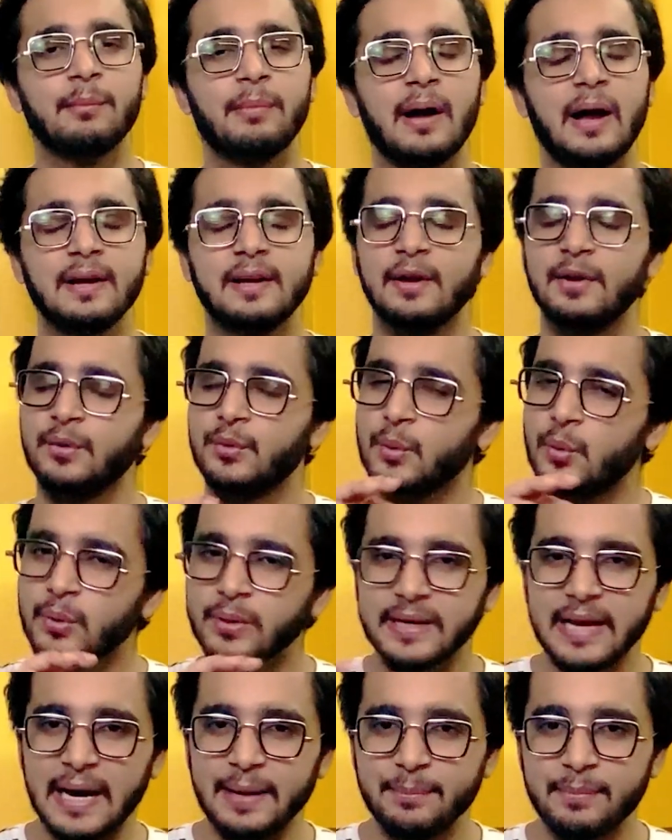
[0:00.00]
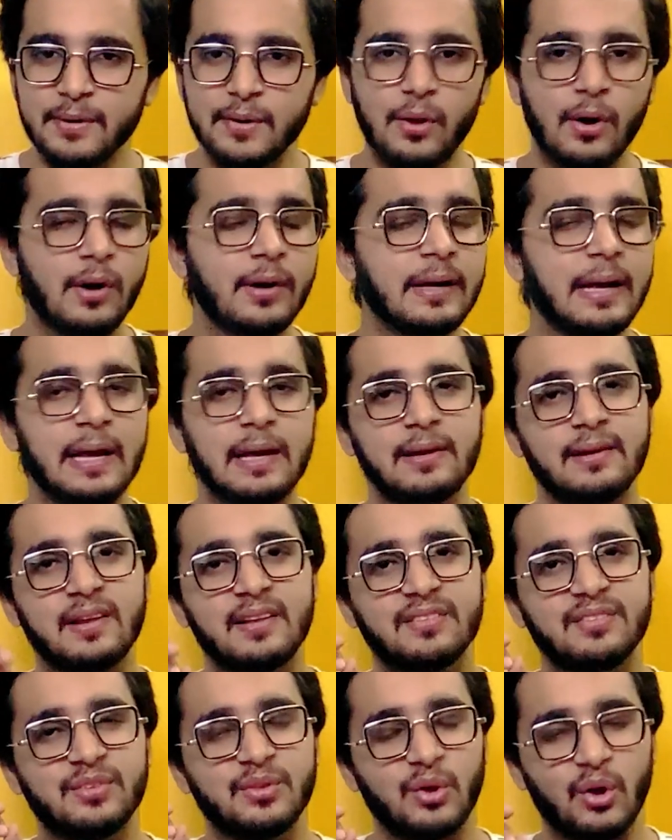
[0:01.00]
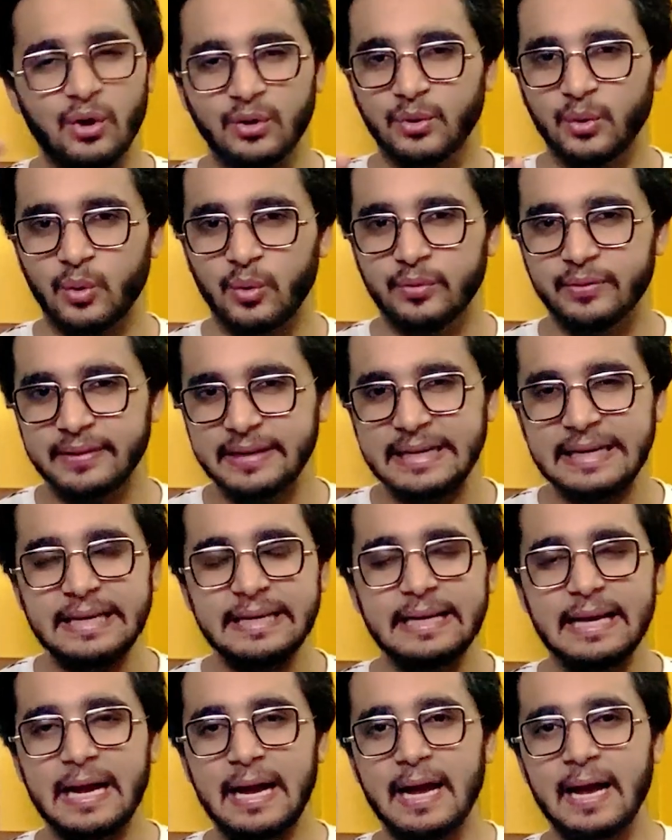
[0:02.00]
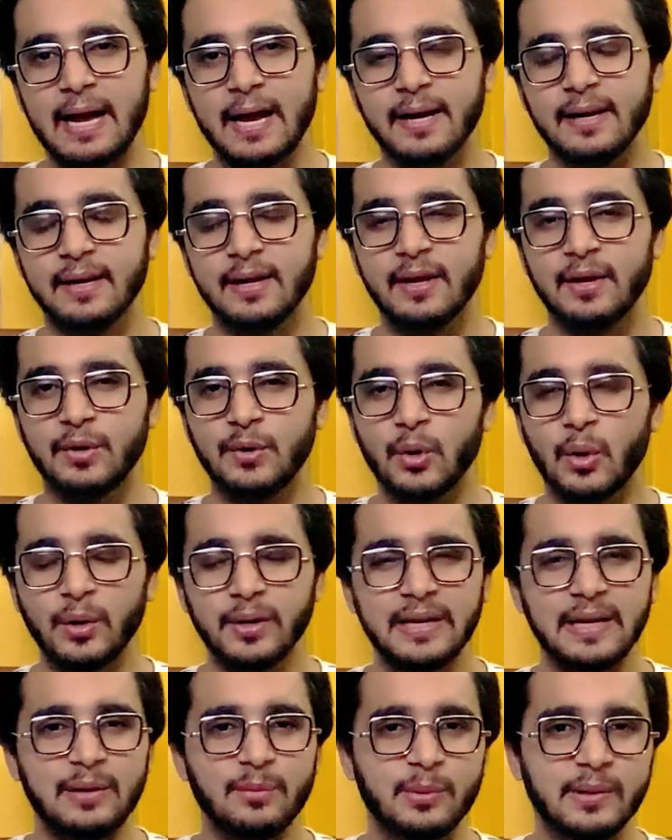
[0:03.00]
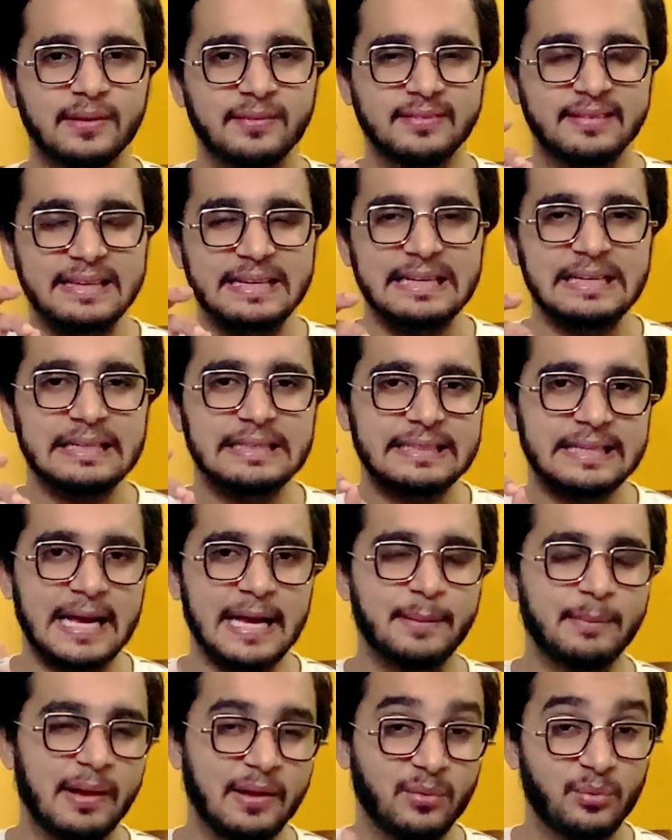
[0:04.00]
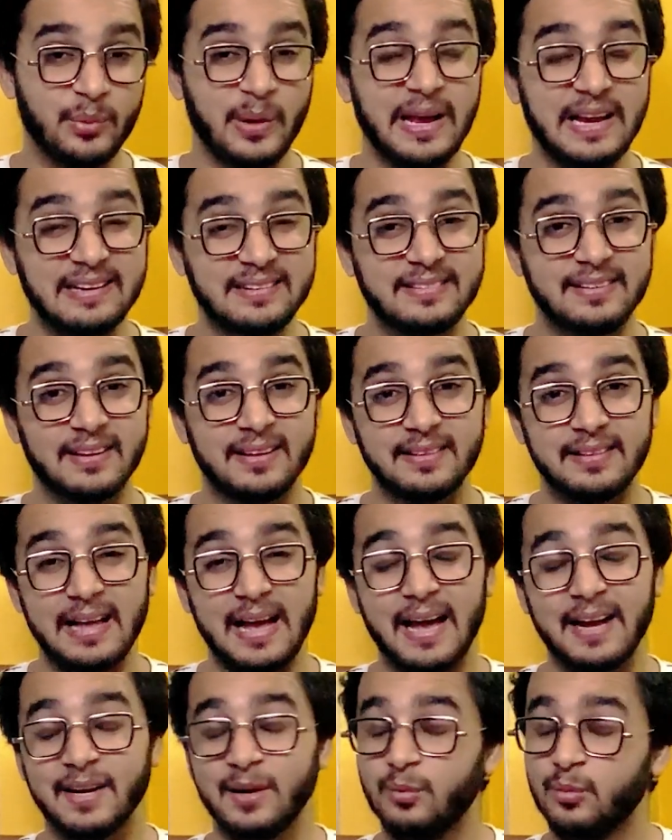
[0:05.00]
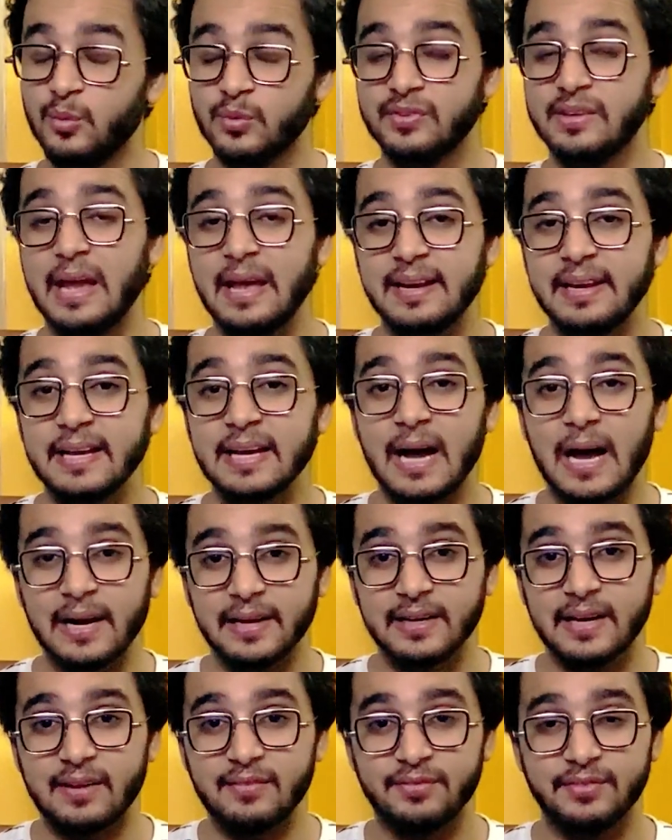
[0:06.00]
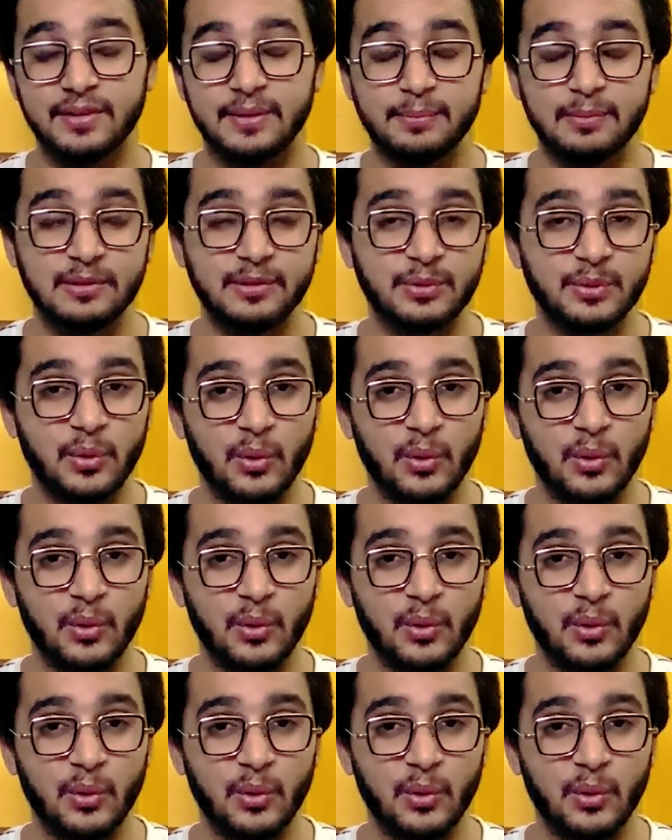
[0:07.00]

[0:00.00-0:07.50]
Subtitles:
But don't get me wrong, it does not overheat, and not even a single time I felt that it was getting uncomfortable to